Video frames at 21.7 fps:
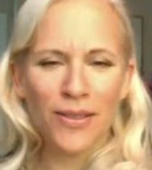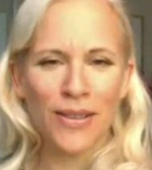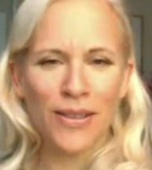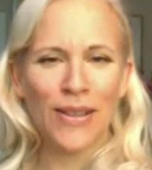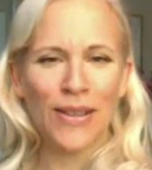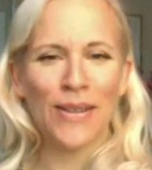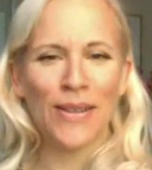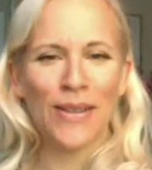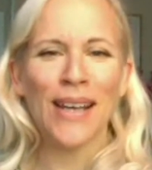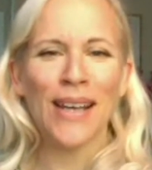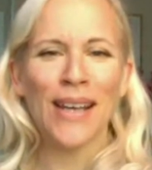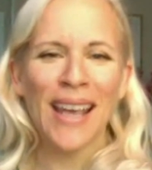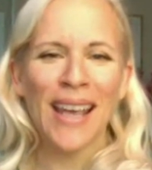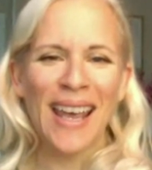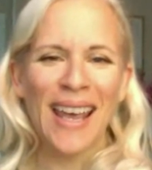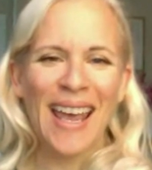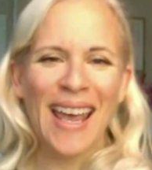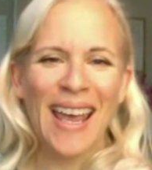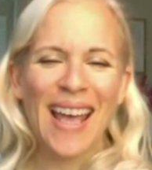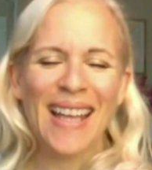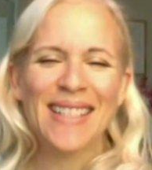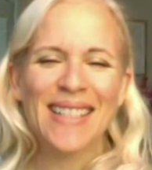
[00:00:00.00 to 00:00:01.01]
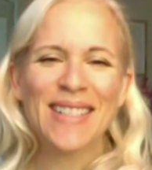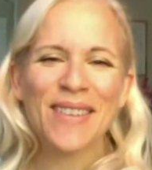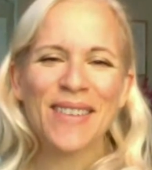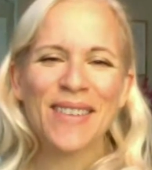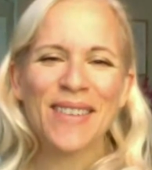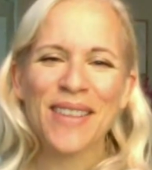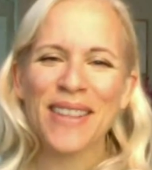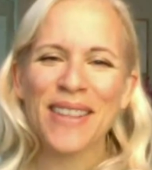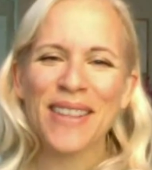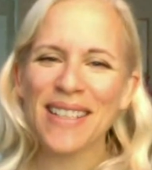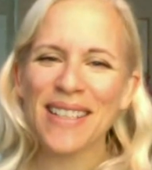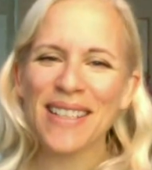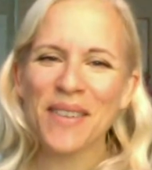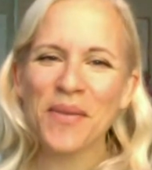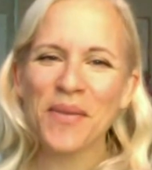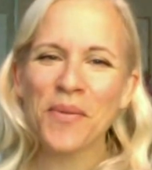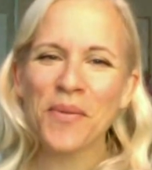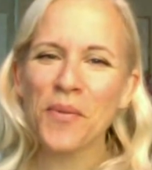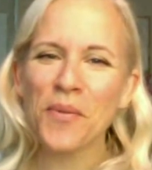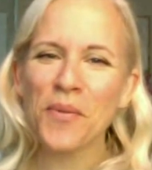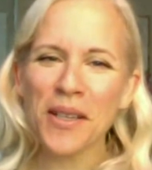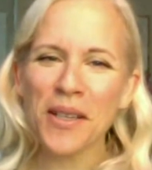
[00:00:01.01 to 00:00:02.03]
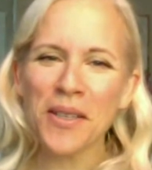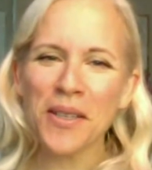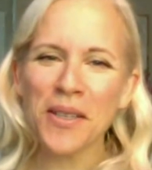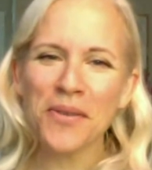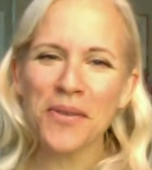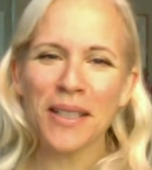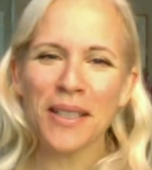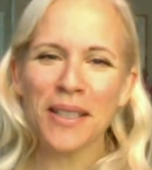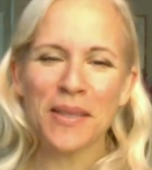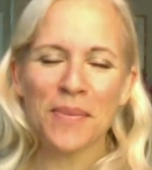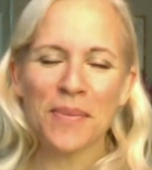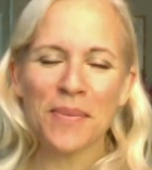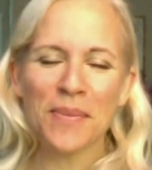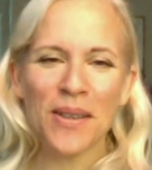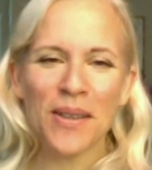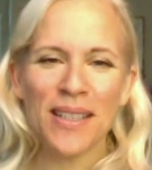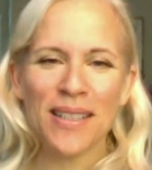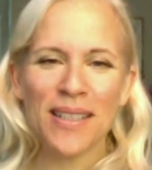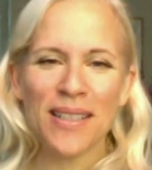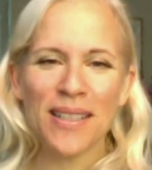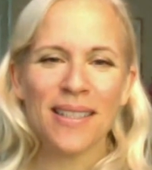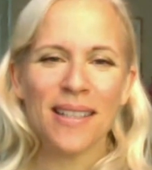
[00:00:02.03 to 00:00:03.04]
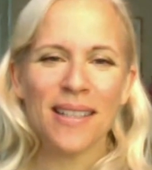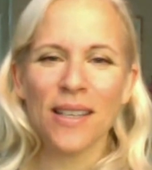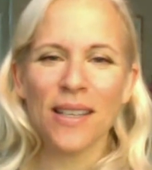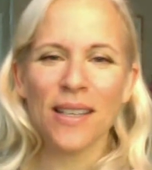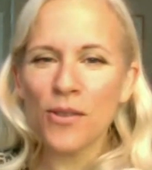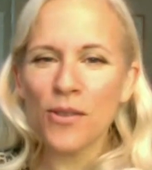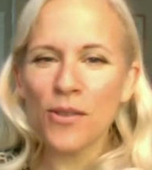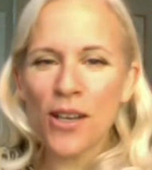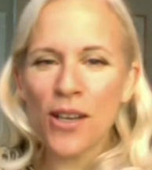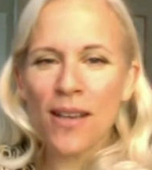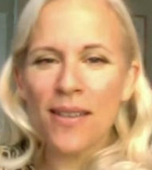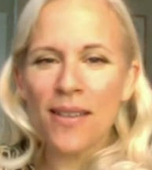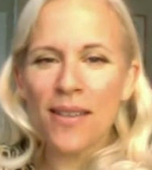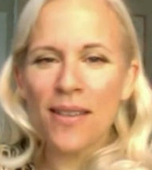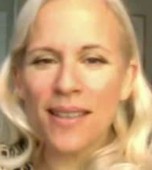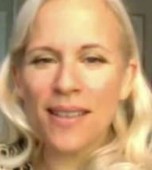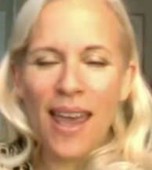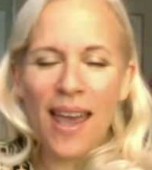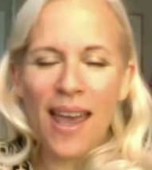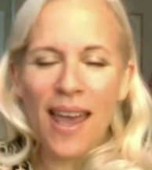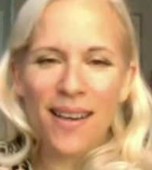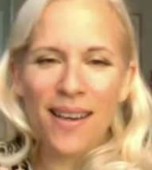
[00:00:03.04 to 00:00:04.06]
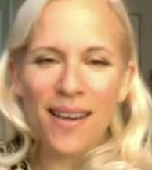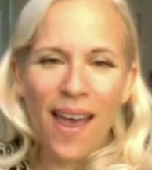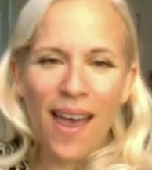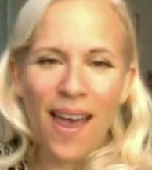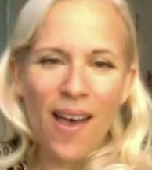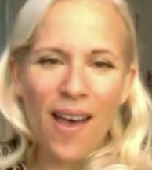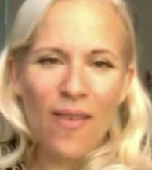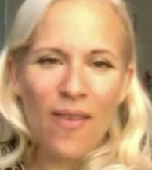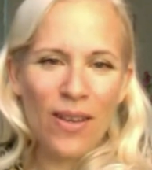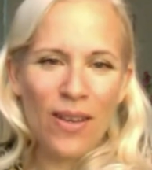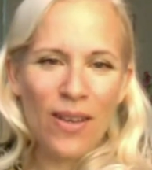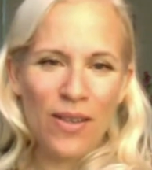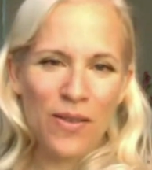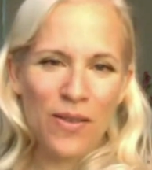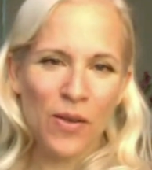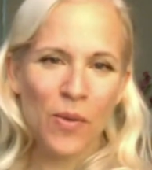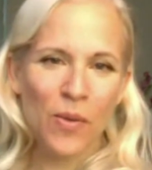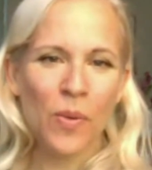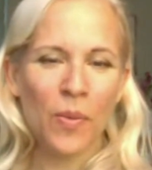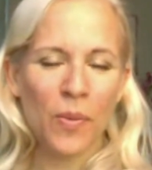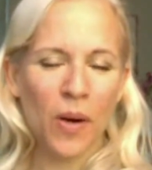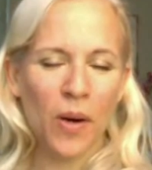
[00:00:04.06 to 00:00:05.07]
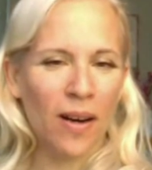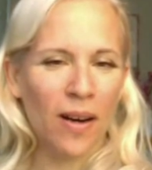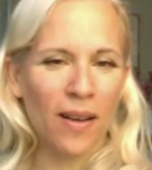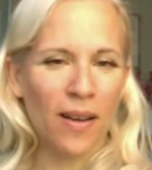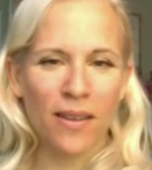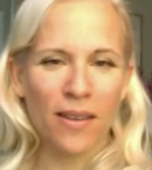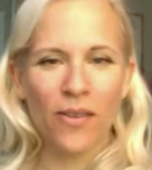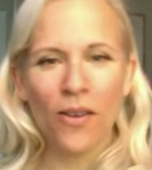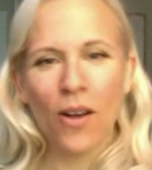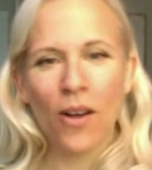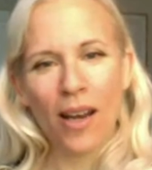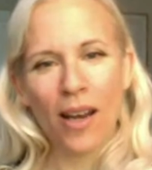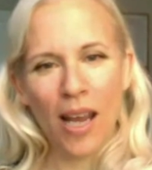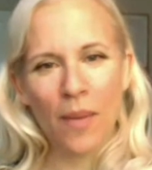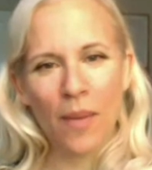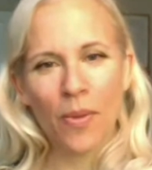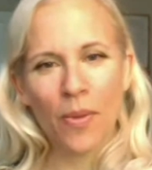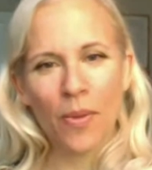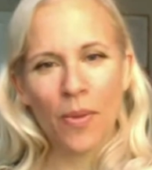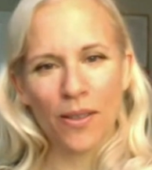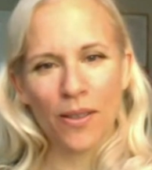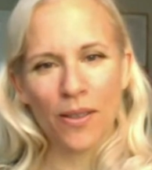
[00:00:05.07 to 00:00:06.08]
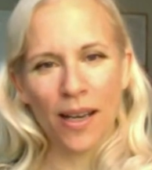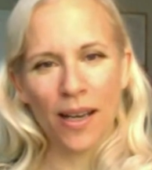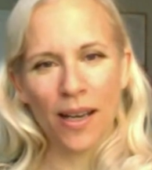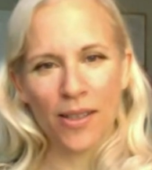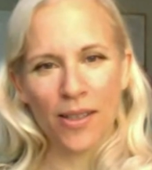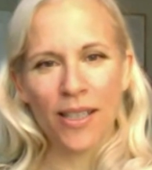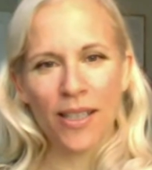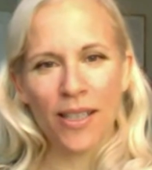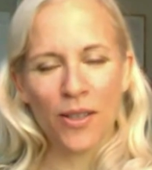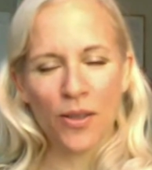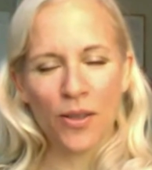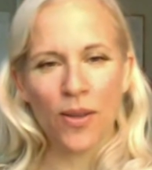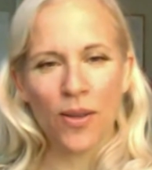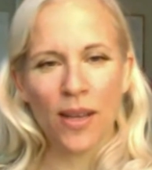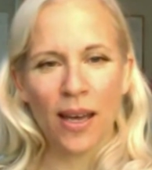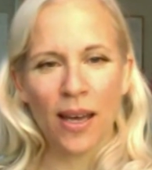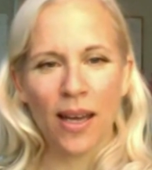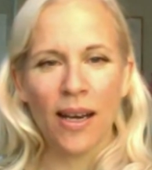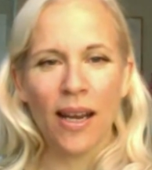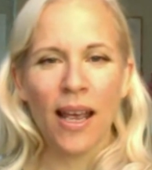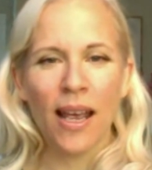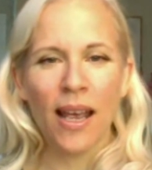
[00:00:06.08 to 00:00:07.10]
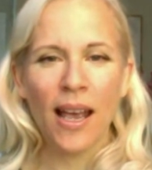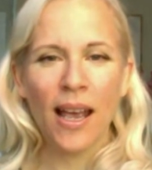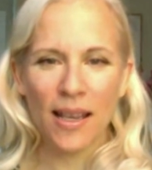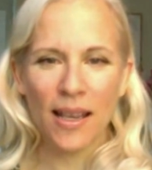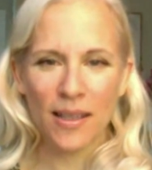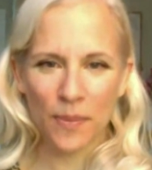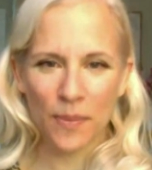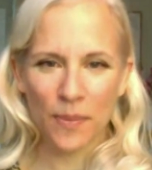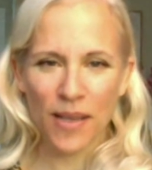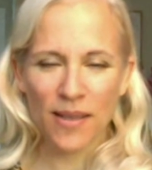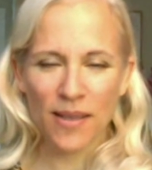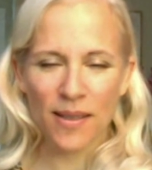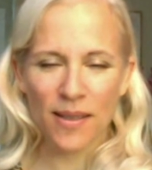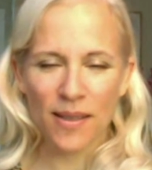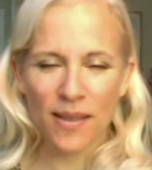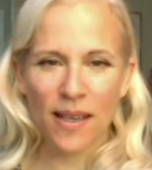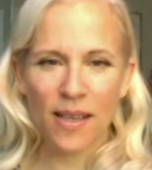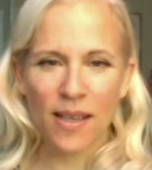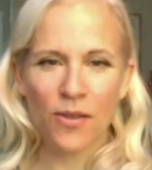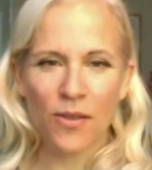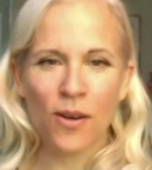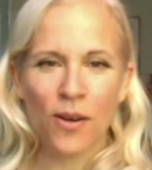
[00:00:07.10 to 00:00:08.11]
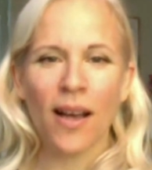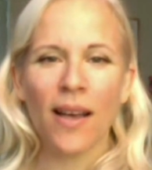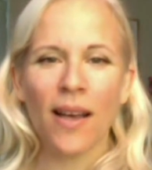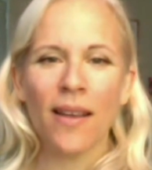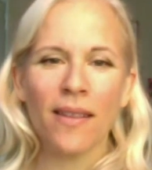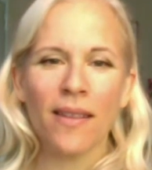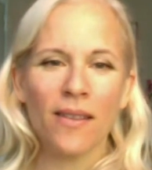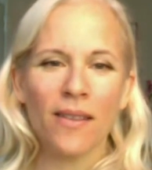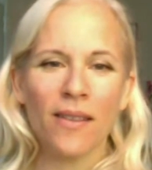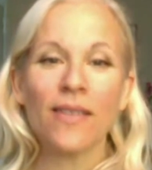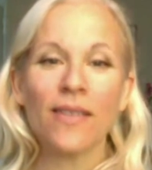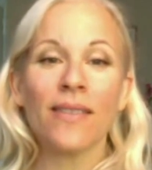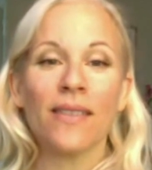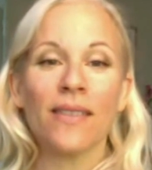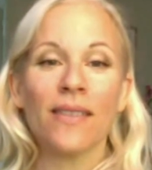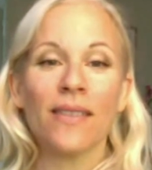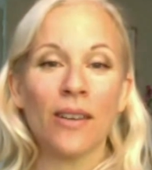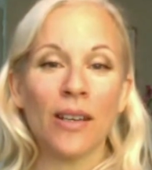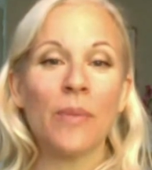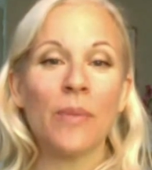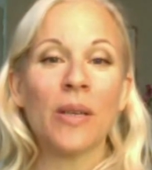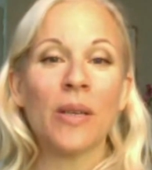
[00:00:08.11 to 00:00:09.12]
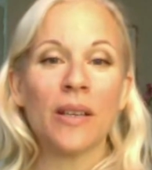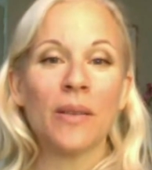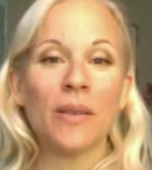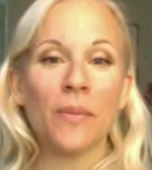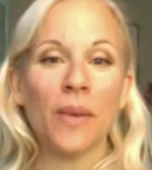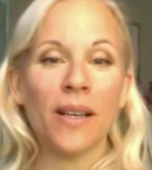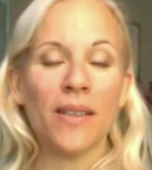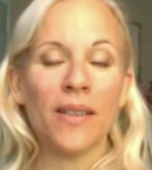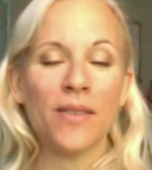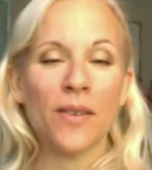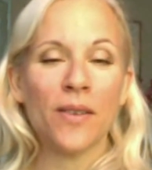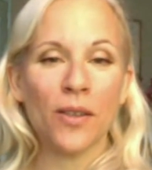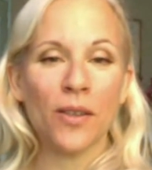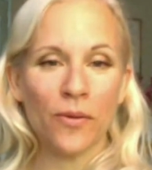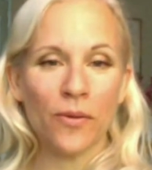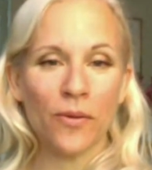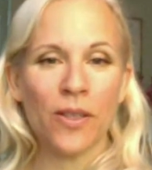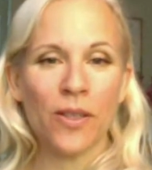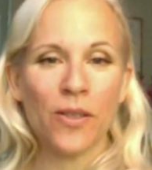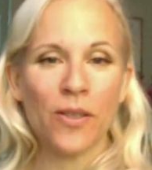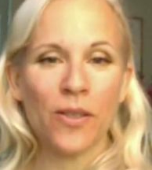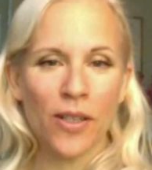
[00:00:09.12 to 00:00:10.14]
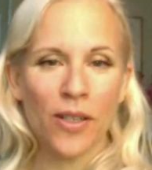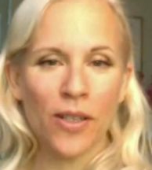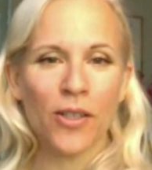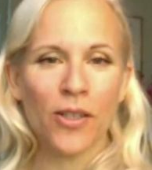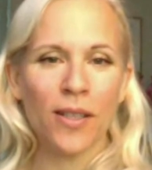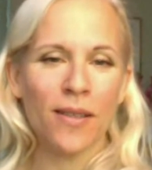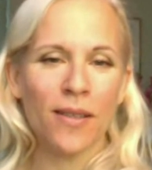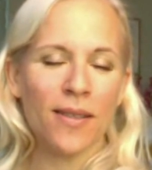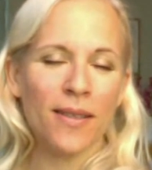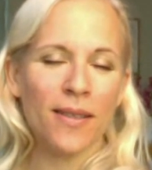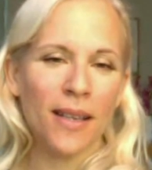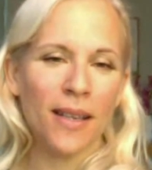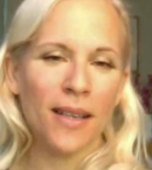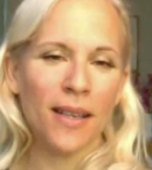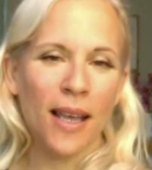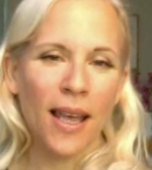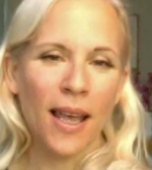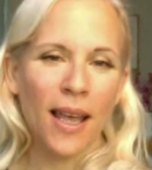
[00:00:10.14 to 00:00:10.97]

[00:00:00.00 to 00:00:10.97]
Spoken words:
you know. And so these are wonderful experiences that you just can't have in a supermarket. They're not able to actually do that as best as they try. They're limited by certain restrictions.